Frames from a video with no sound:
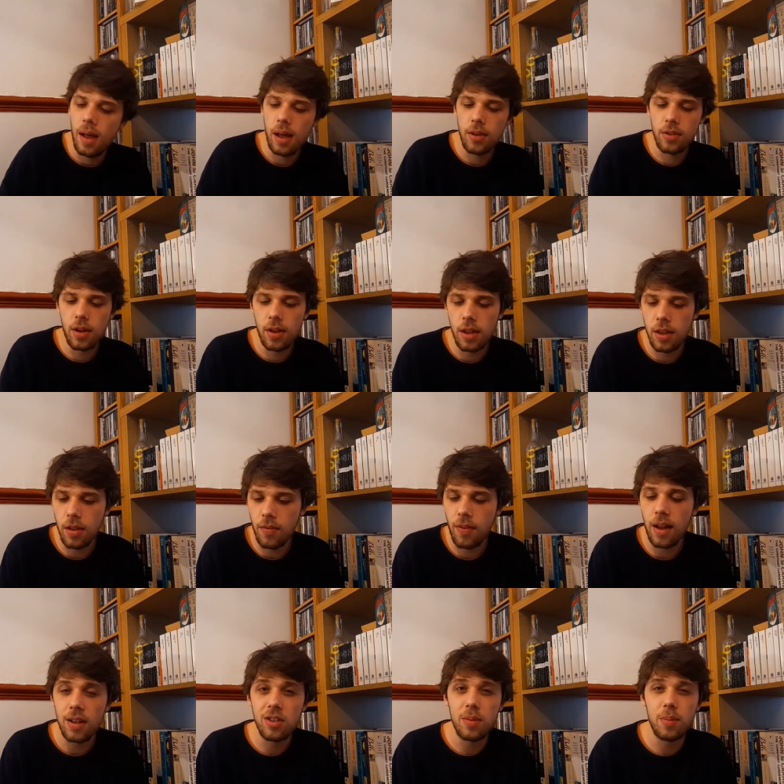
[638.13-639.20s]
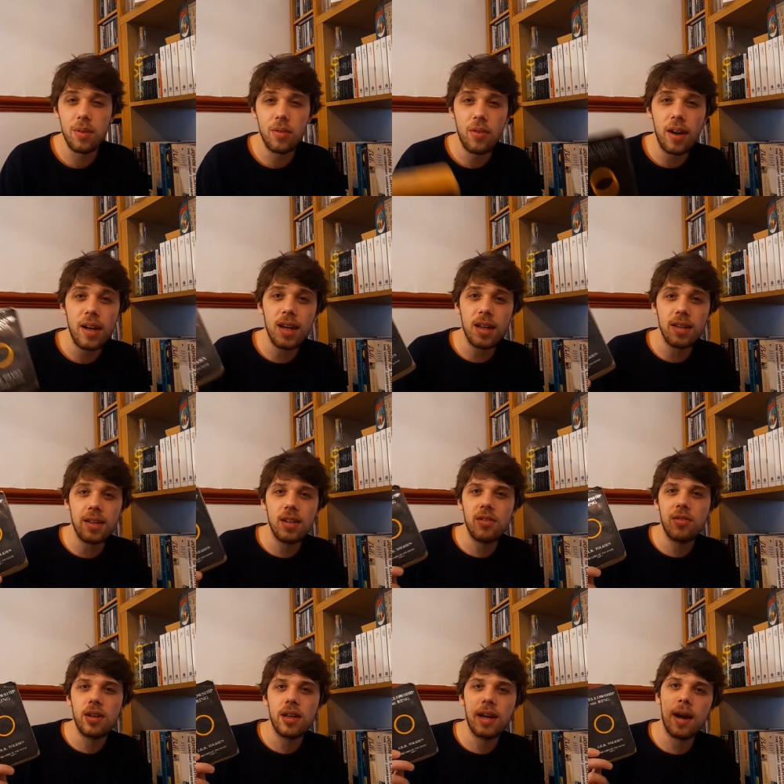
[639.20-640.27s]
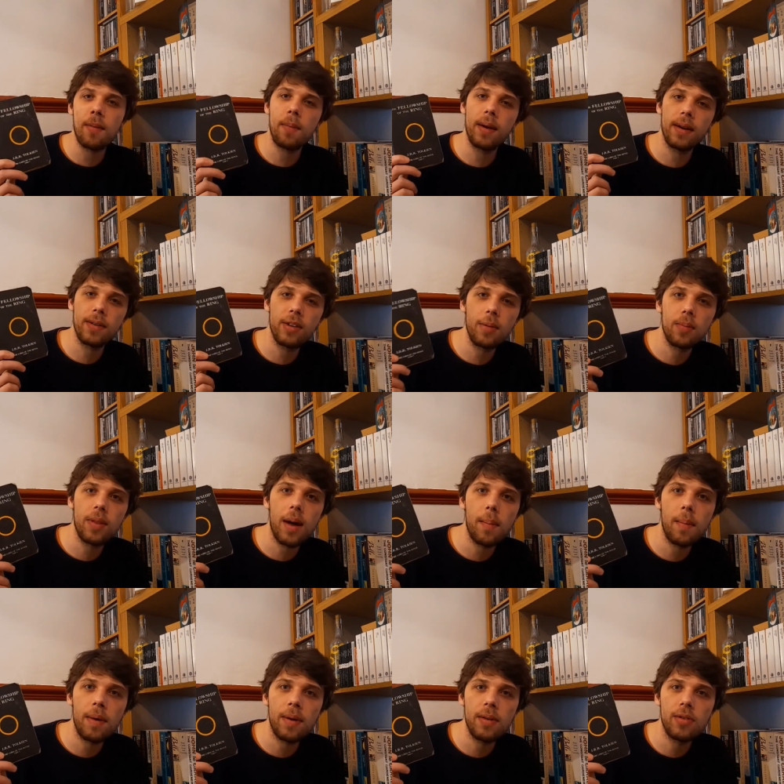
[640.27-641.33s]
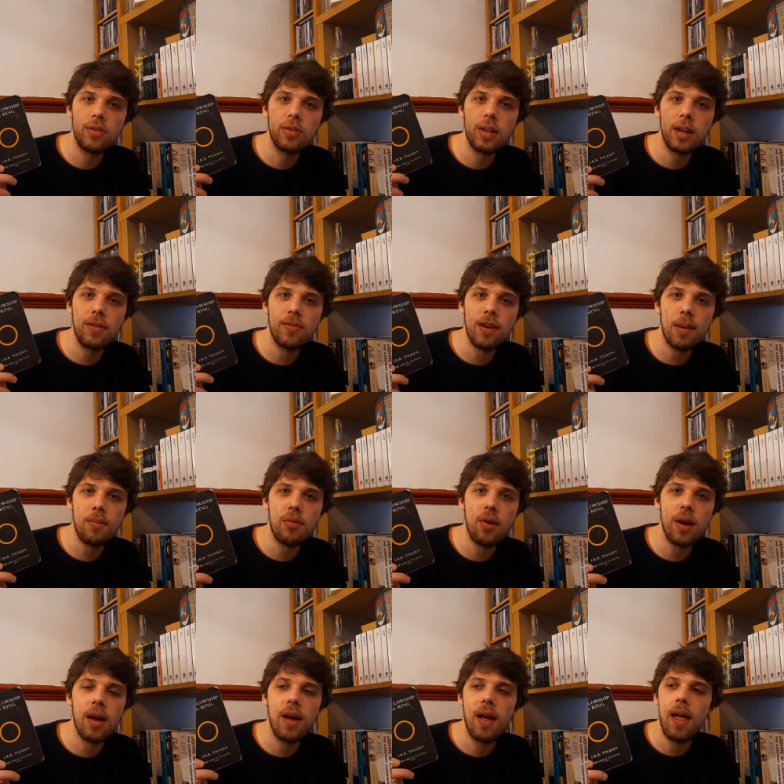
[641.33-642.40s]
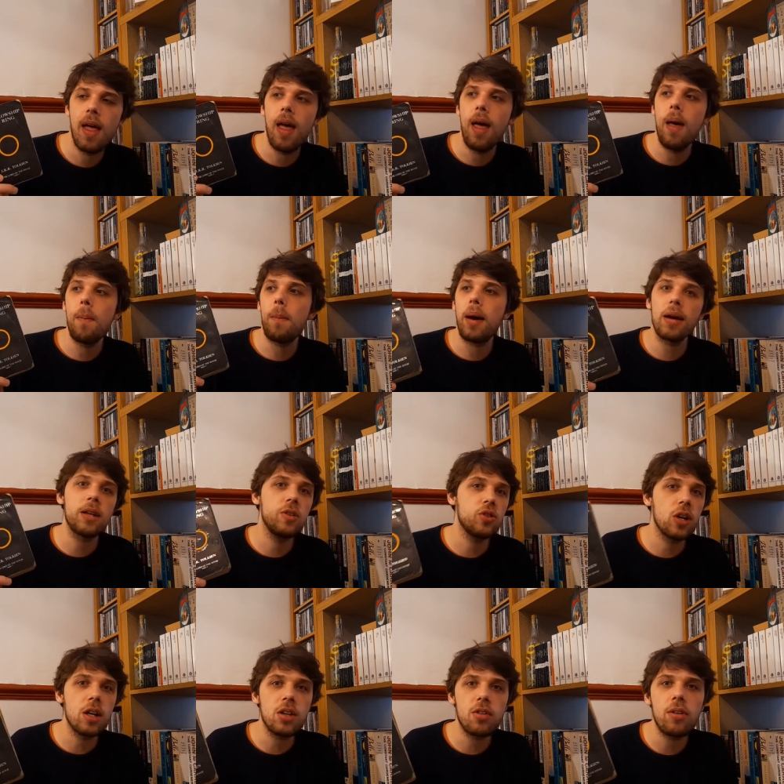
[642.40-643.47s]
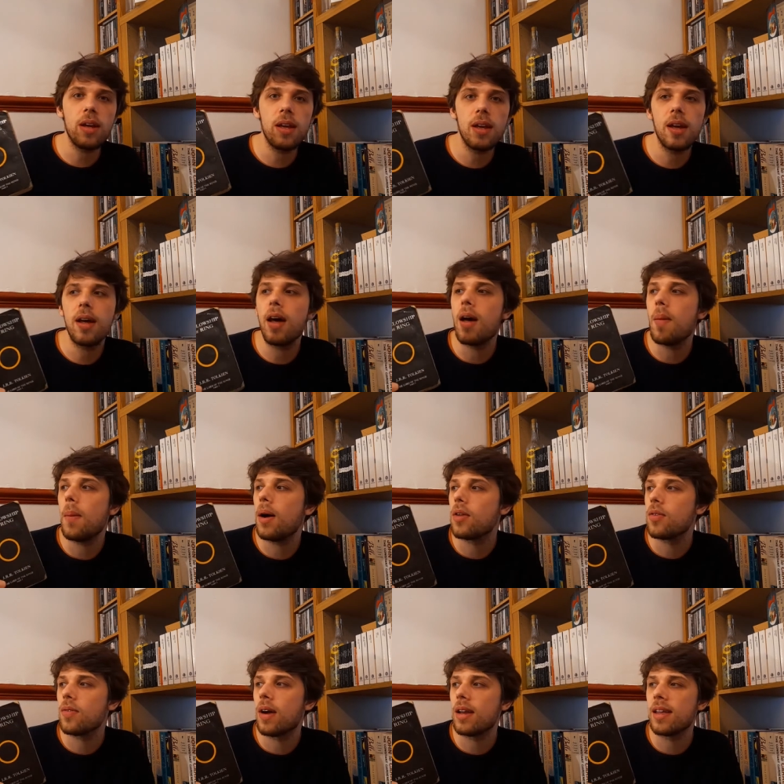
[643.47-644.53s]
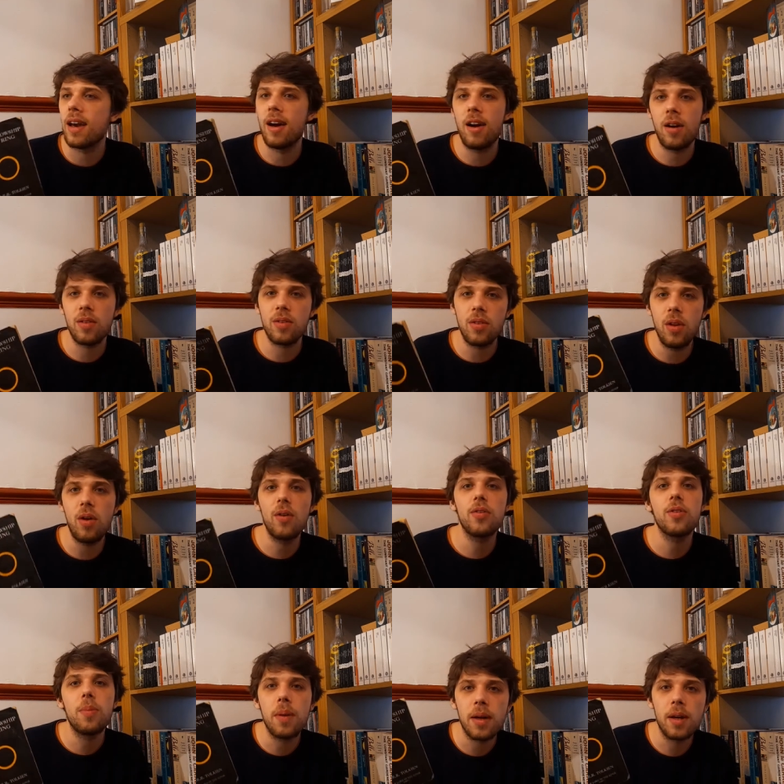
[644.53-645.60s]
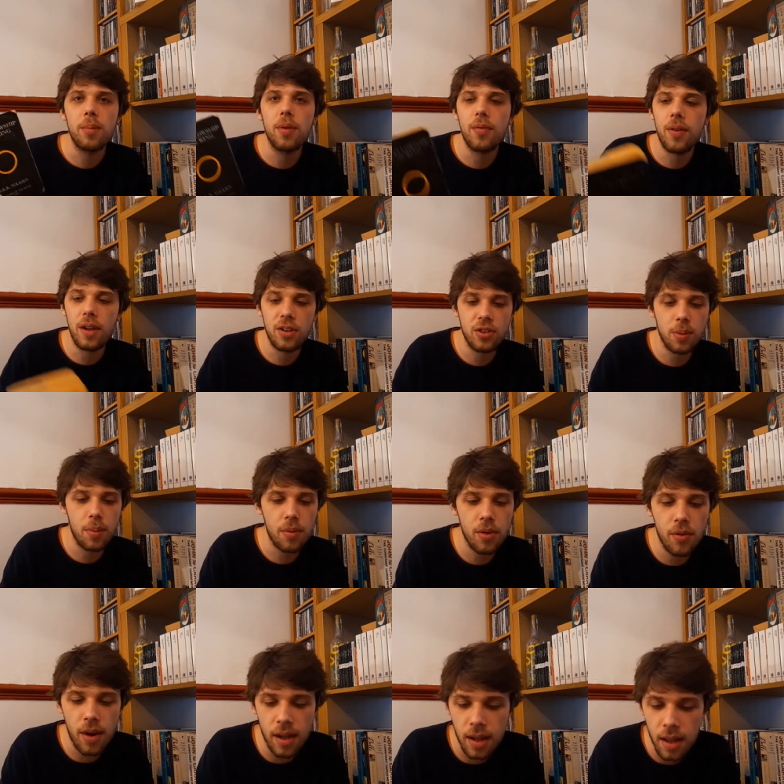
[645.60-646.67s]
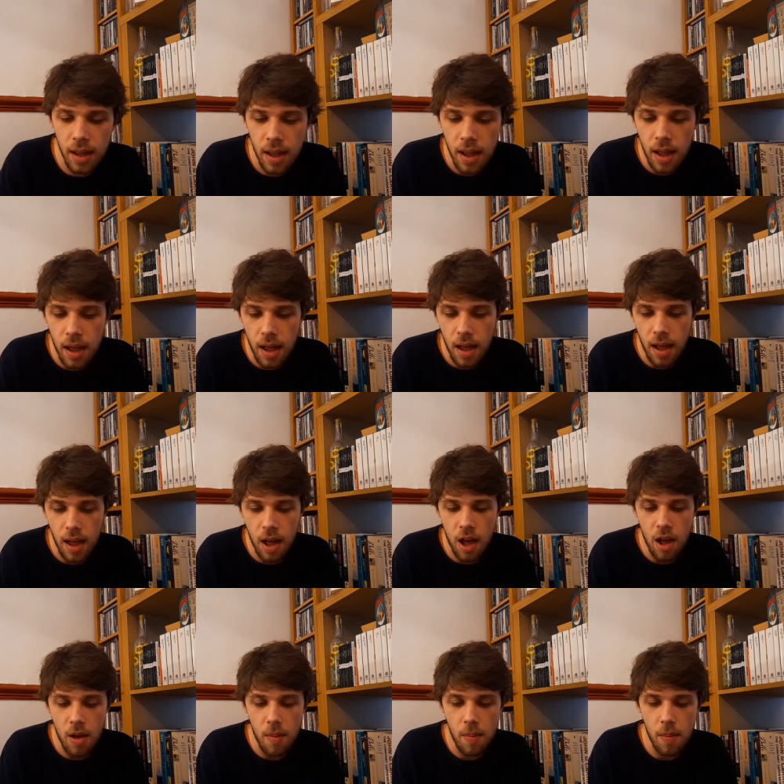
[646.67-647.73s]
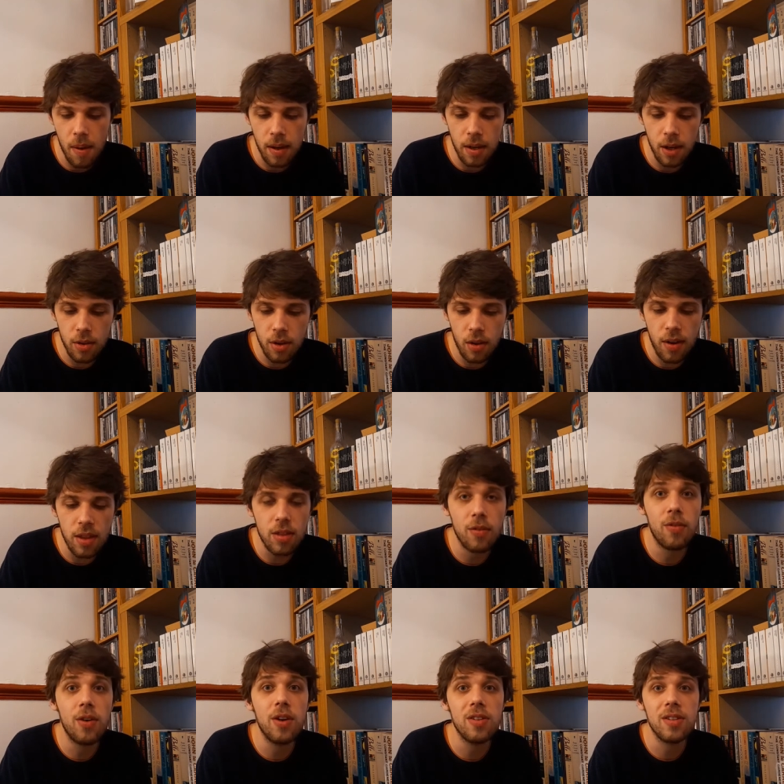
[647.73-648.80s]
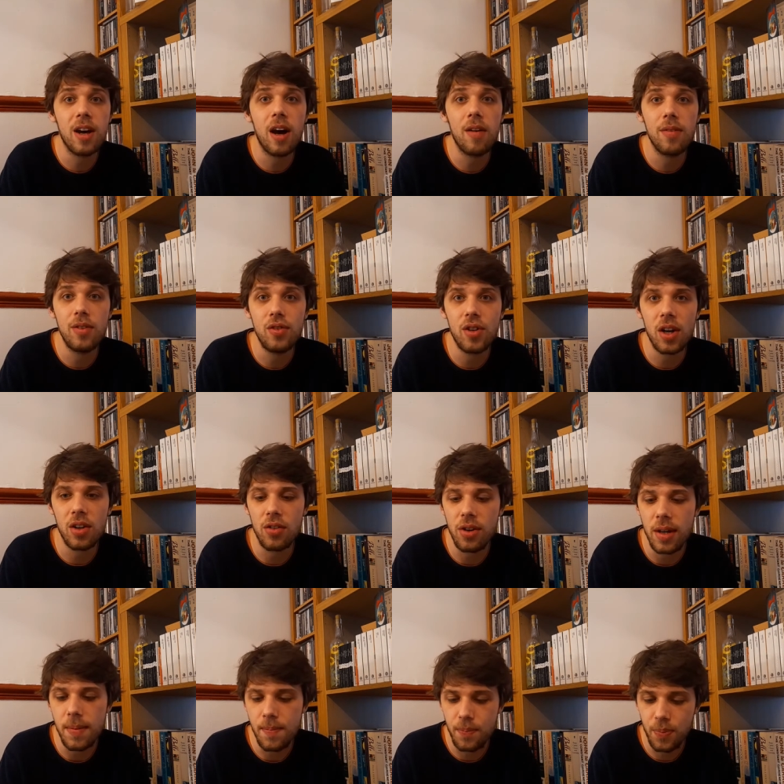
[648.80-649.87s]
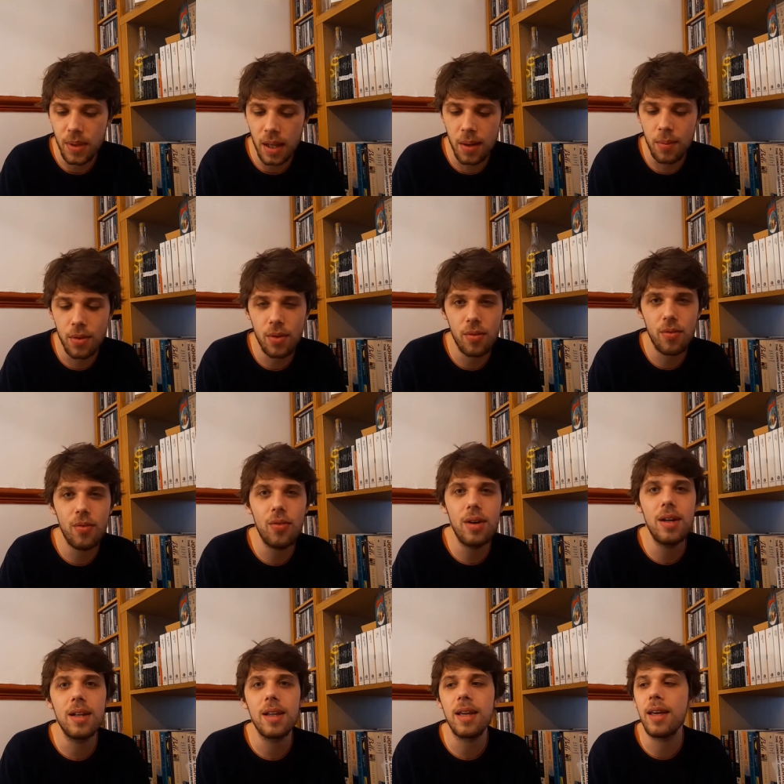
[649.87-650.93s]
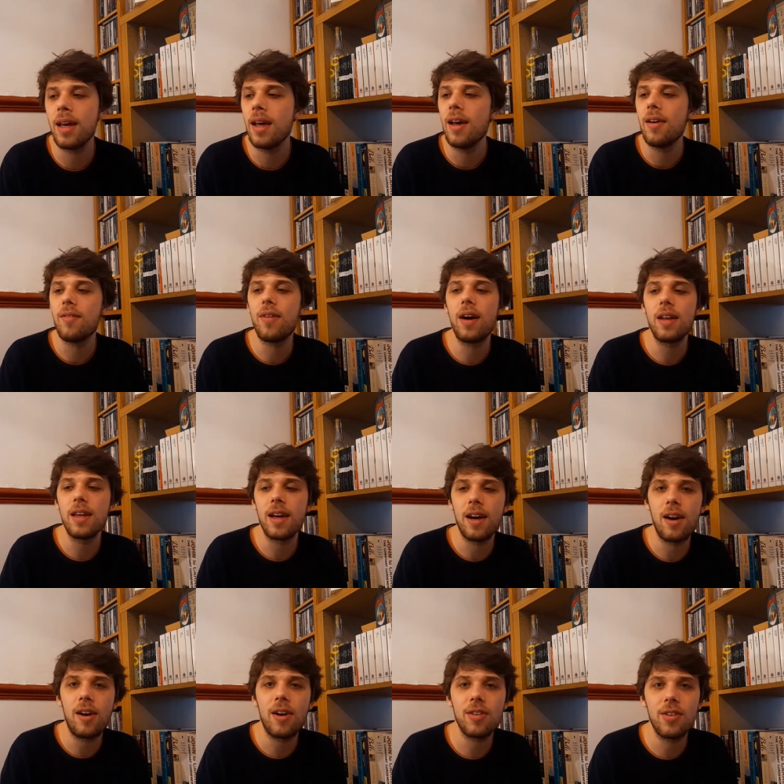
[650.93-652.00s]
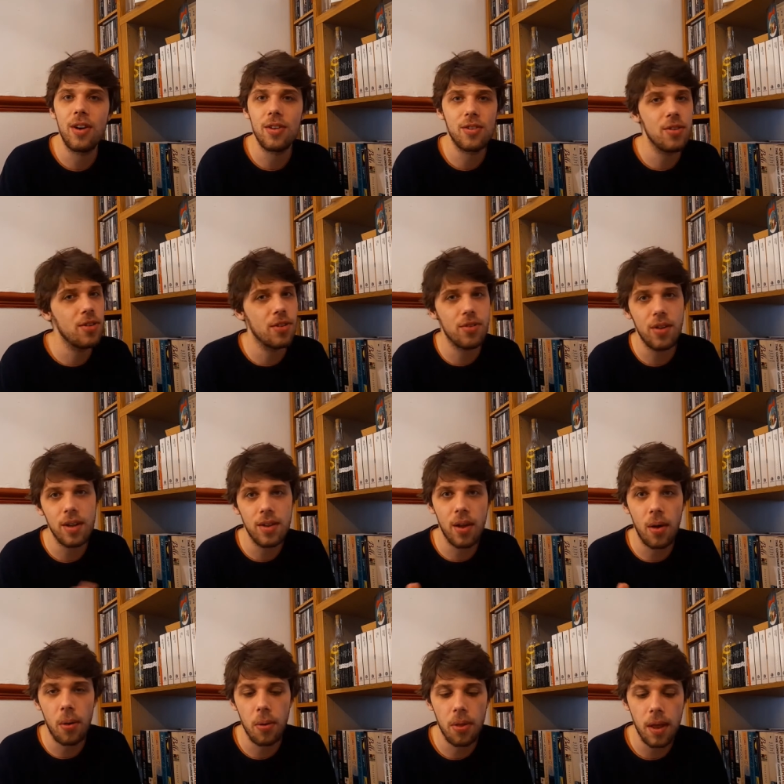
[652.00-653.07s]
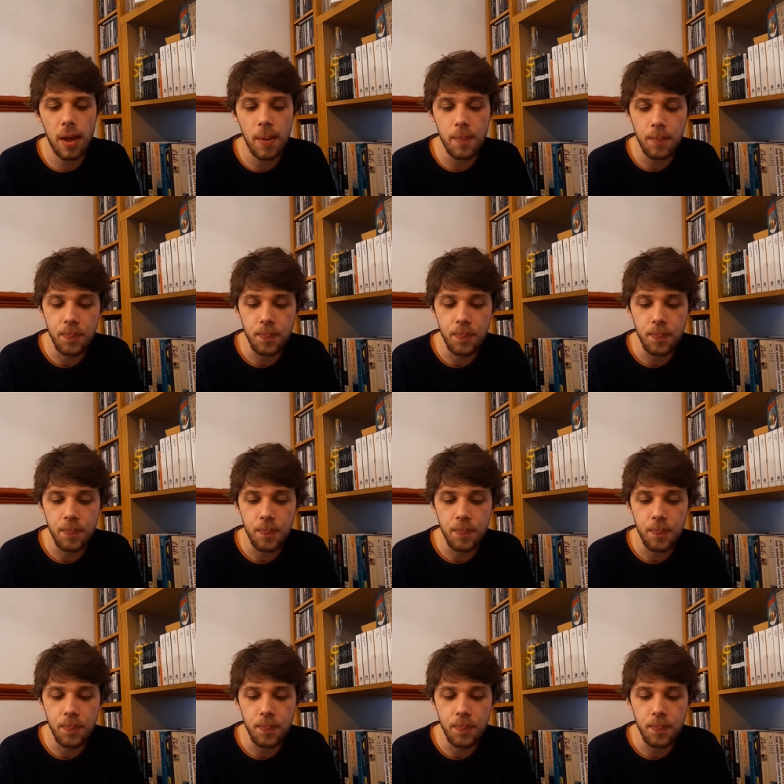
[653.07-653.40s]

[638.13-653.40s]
So the Fellowship of the Ring didn't really get picked up that much in February. Back in January, I was finding it hard not to pick up the Fellowship of the Ring. You know, so I read the first half in January and was really finding it hard not to just read the whole thing.